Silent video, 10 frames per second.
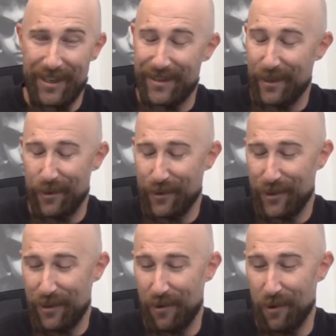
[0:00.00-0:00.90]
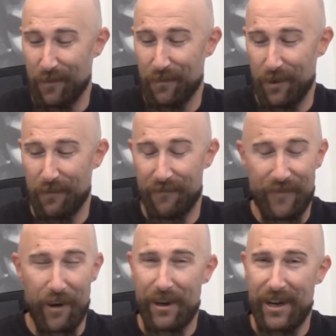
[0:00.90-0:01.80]
I said, are just are, are
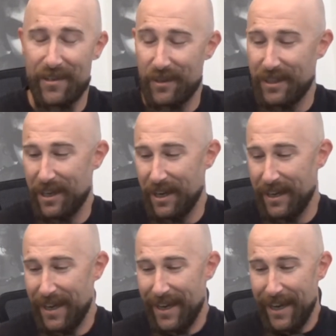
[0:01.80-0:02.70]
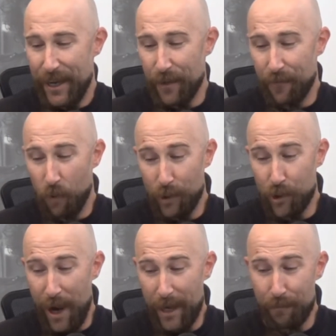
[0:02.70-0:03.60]
very nicely done. Your four
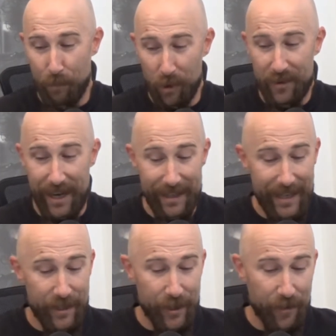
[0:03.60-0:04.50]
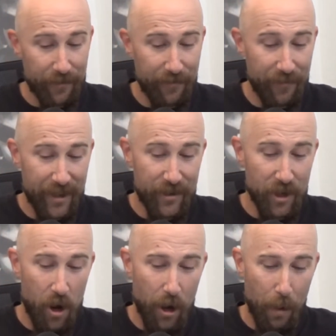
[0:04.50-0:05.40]
track Birthday leads into your fifth
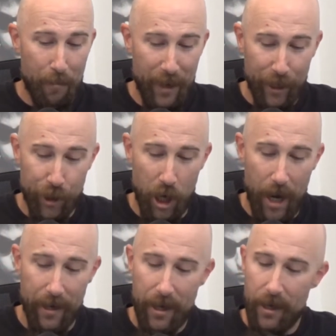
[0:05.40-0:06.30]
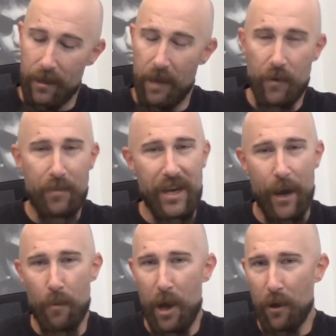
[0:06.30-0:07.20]
song, Big Shot. Love the
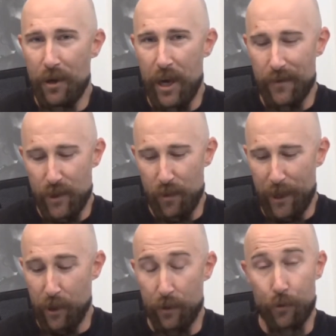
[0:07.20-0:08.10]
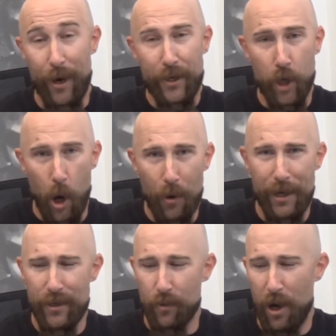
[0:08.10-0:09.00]
piano melody on this record. Great coda
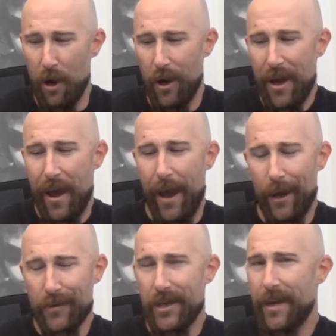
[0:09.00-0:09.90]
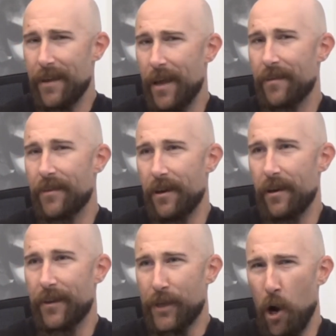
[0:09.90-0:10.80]
as well. And I'll say that
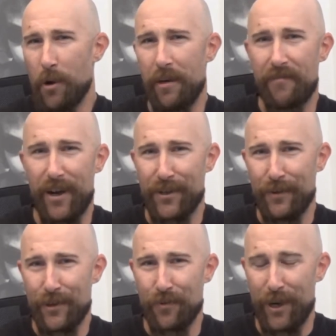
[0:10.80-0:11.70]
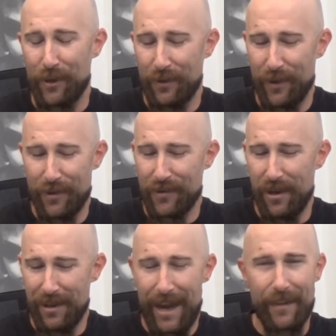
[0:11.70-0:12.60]
the, the coda effect on this record, there's a
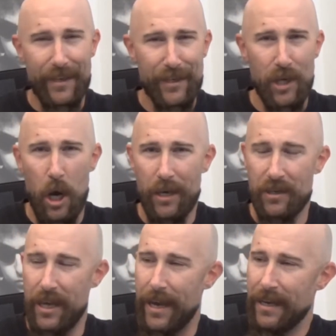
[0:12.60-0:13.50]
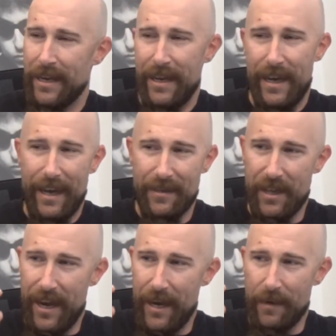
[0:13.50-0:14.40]
lot of these songs that as
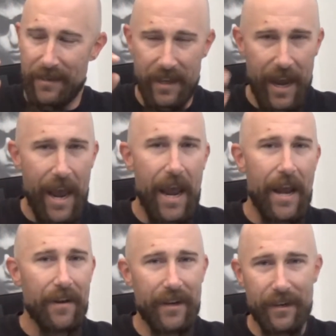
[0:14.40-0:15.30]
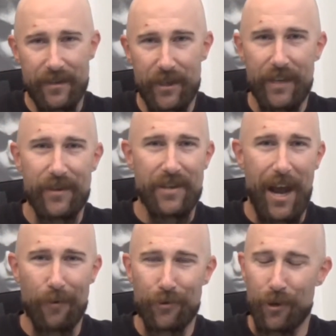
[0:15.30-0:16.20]
they as they end and as you get this
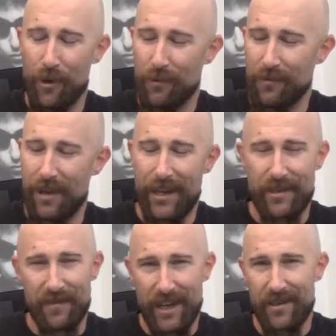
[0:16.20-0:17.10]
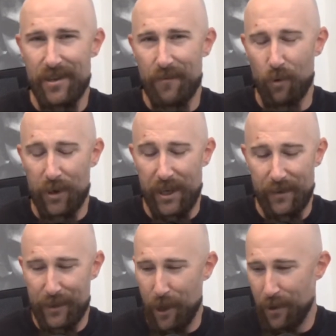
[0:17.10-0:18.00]
outro lots of nice stuff working in
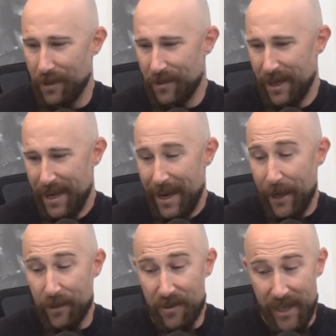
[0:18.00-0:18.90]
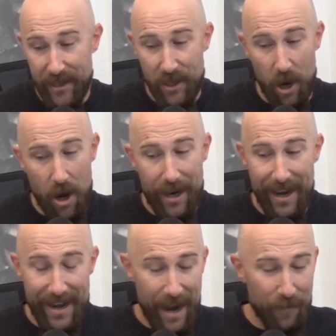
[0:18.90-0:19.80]
the codas your sixth song
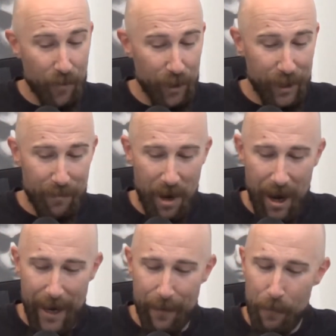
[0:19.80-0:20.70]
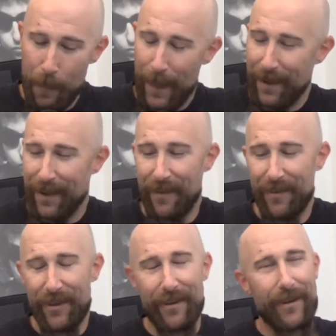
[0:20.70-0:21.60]
never really mine
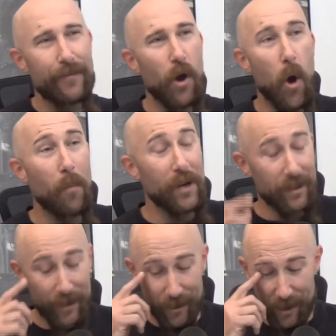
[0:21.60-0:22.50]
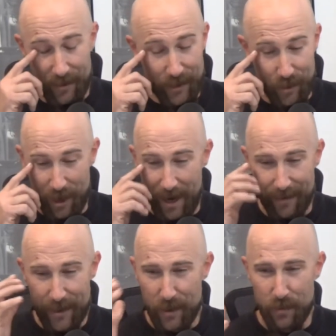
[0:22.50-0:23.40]
the the opening lyric on this track
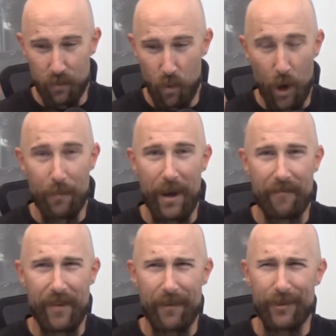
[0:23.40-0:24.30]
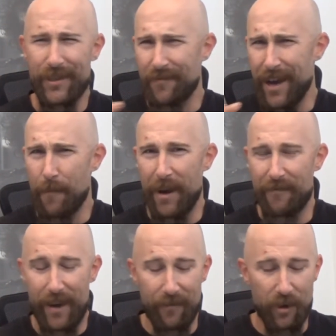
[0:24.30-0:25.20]
this is one of my favorites if not my
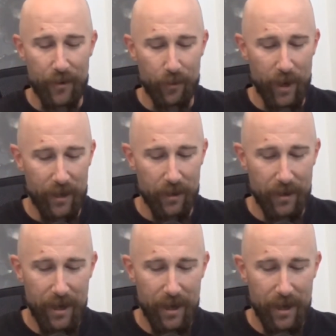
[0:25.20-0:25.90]
favorite on the record